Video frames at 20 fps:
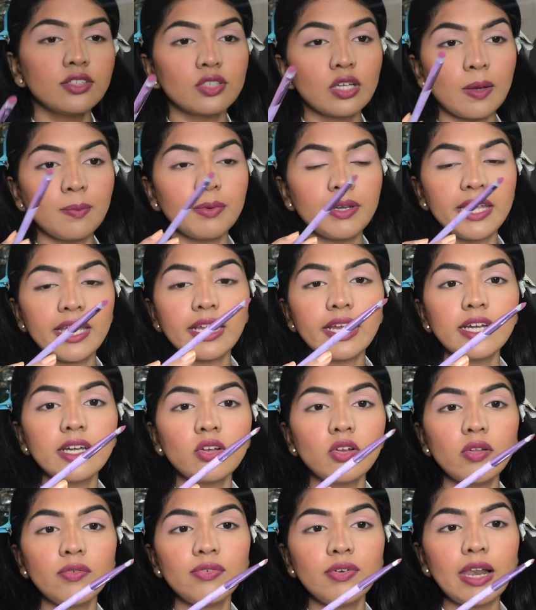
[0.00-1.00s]
So I'm taking it
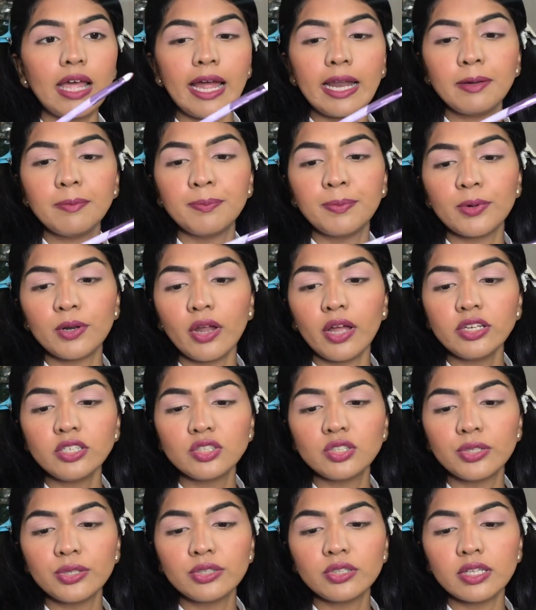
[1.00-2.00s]
in a flat
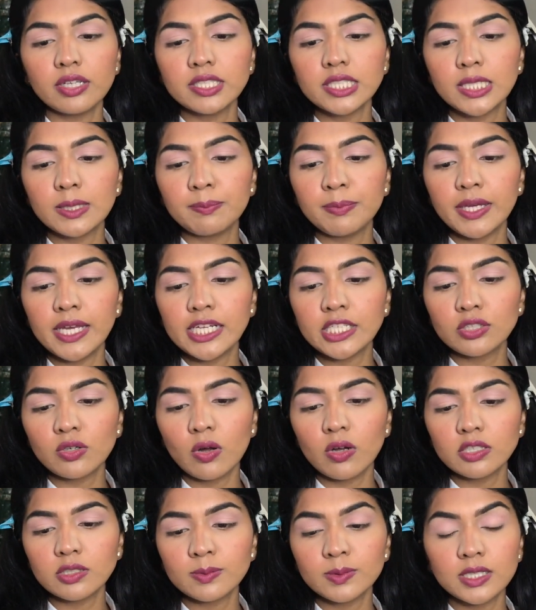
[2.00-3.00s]
brush. This is the BH
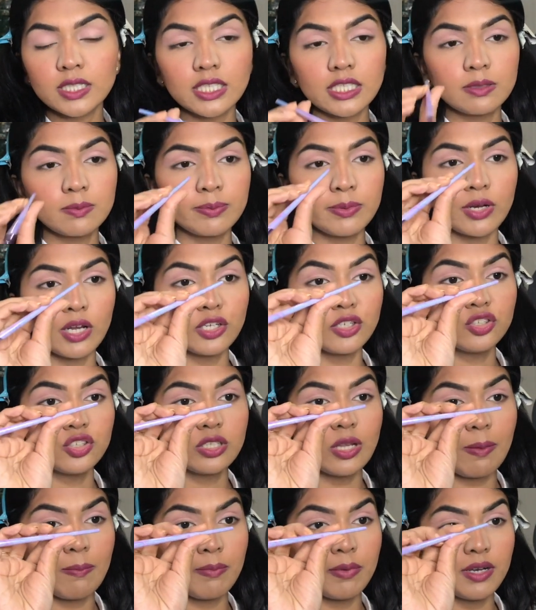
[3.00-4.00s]
Cosmetics
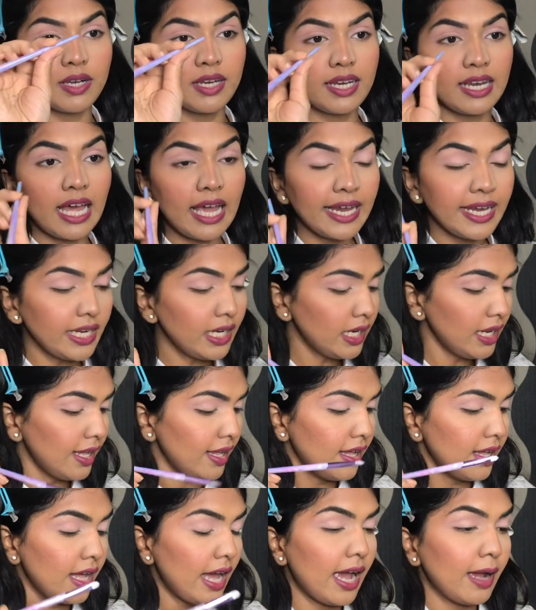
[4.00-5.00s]
brush number 9.
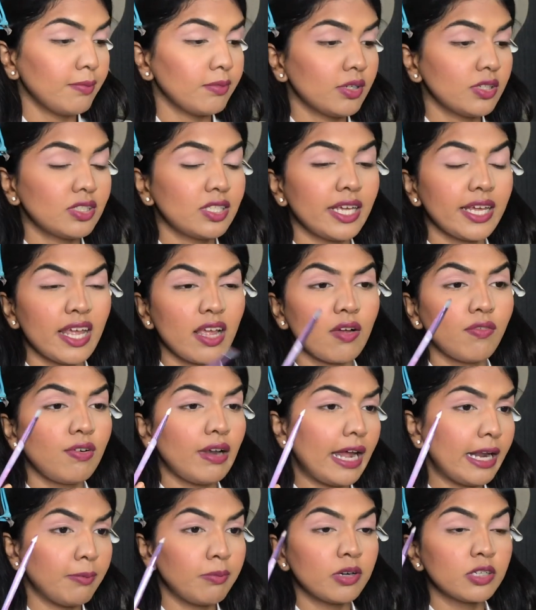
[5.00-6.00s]
I'm just taking a
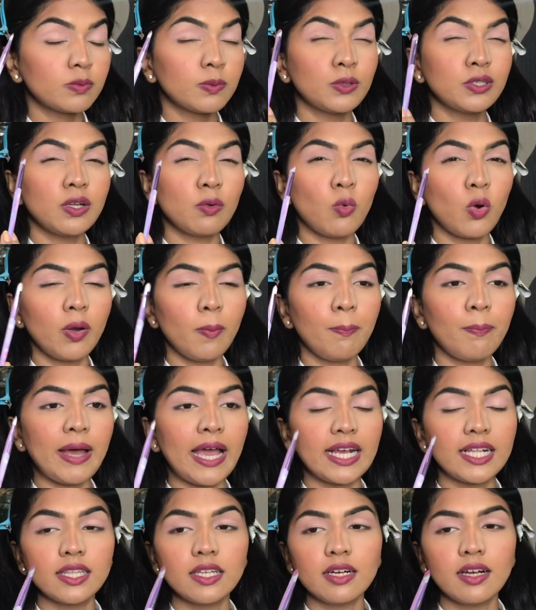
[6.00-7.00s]
flat brush because I want to
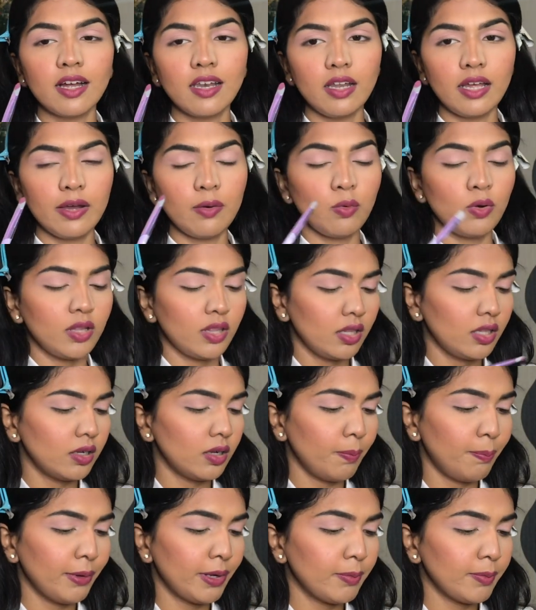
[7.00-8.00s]
pack the color. I want
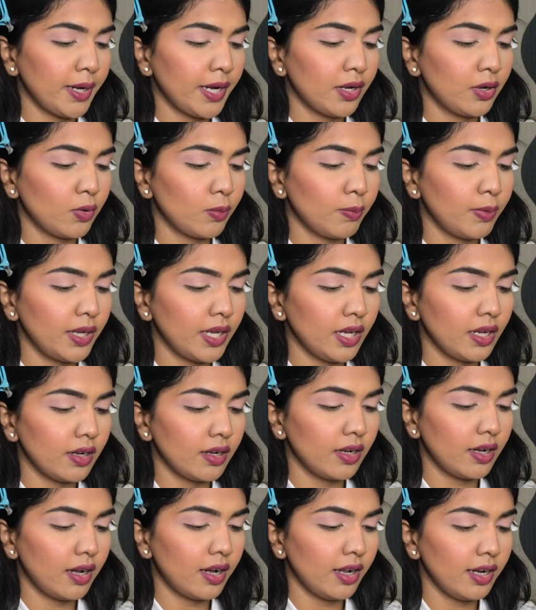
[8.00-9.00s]
the pigment to be
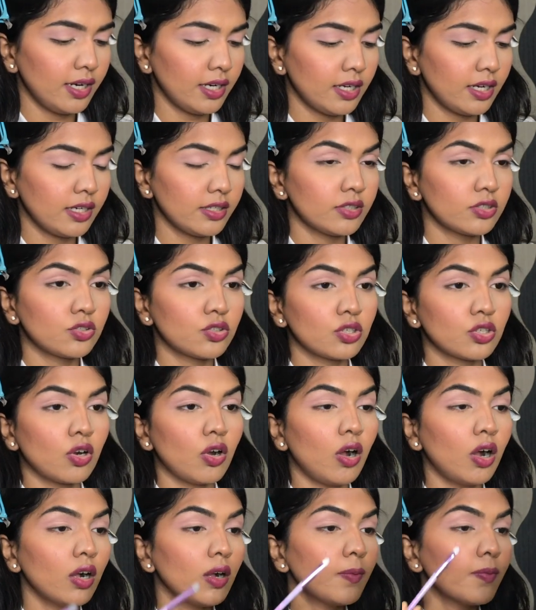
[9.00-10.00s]
a little
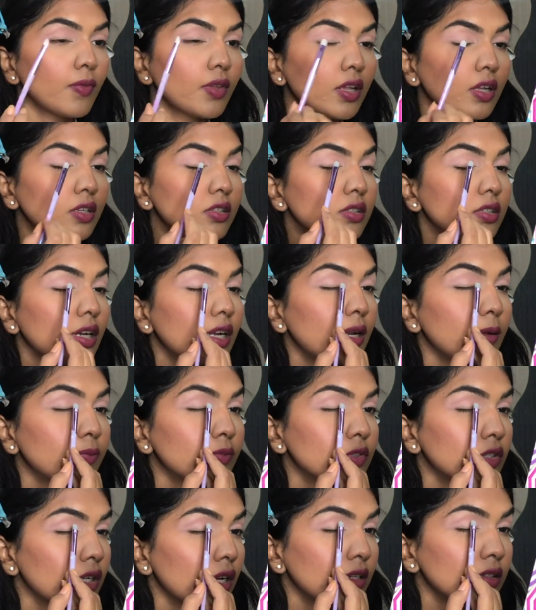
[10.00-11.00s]
strong. So
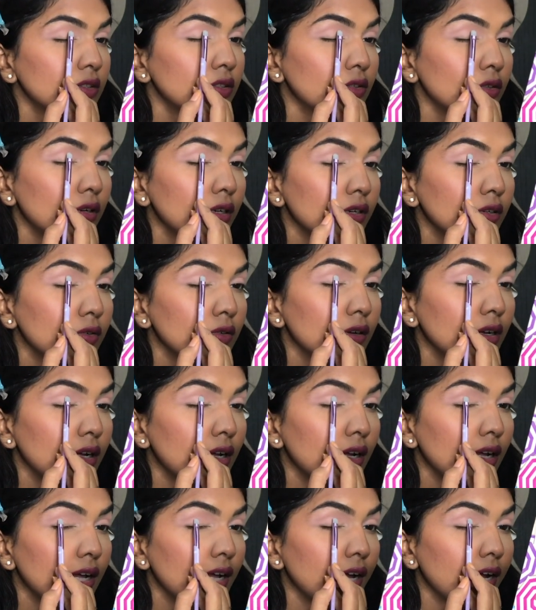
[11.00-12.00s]
I'm just going to
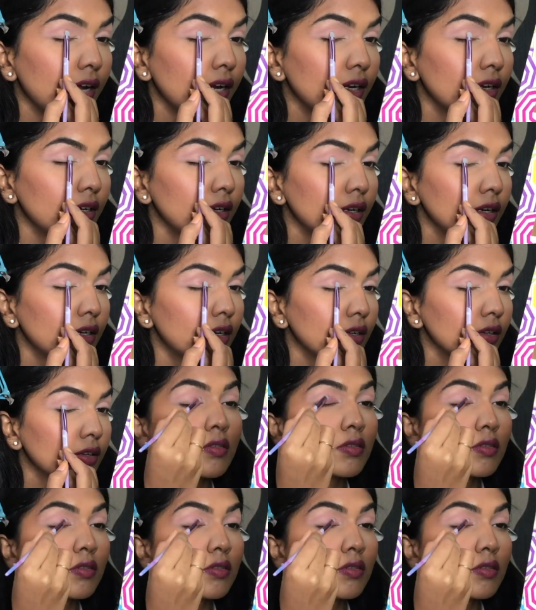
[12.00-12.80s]
add it.